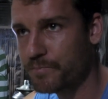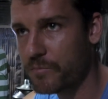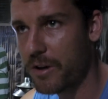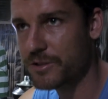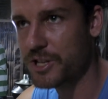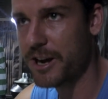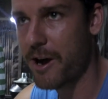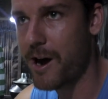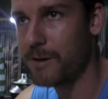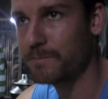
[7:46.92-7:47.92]
It's like
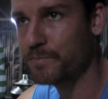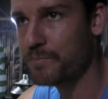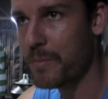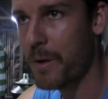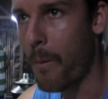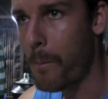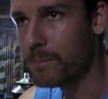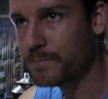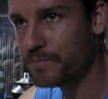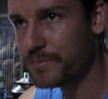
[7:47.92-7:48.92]

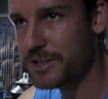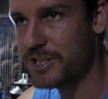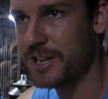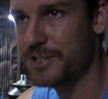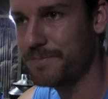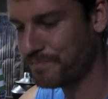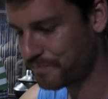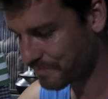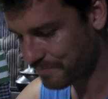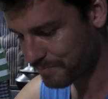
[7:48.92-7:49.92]
a, it's
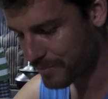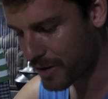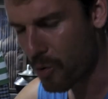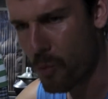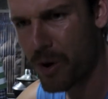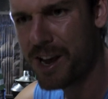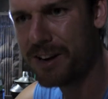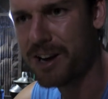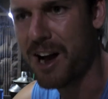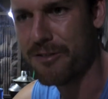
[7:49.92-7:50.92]
like a
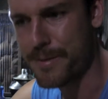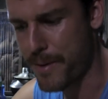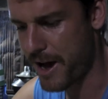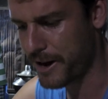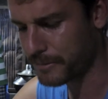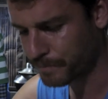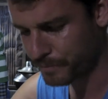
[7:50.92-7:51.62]
weird curry powder.